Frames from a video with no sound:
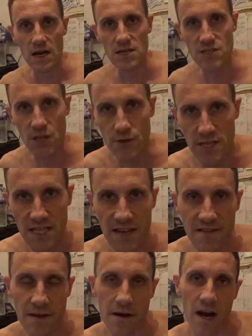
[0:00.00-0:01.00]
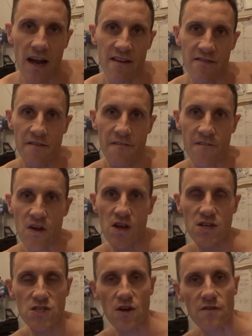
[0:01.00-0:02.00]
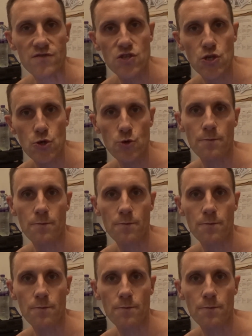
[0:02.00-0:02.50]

So this evening I have the first of 2